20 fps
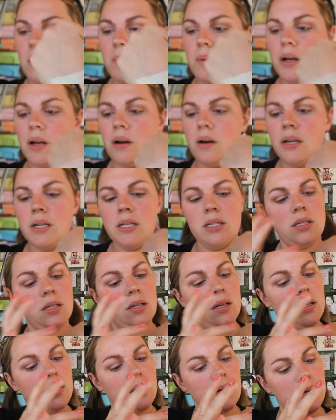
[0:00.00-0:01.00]
on my eyes.
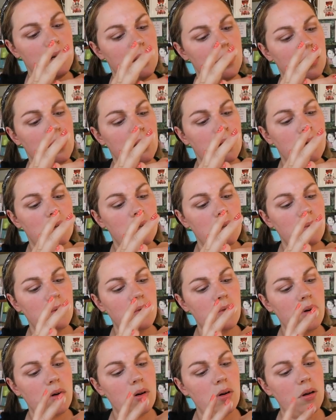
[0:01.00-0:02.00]

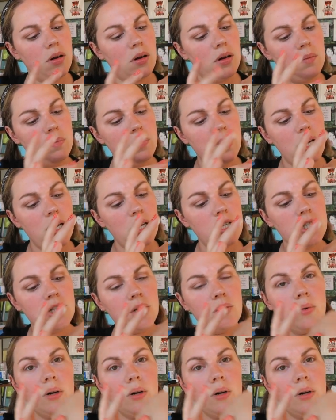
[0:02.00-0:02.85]
We've got a peachy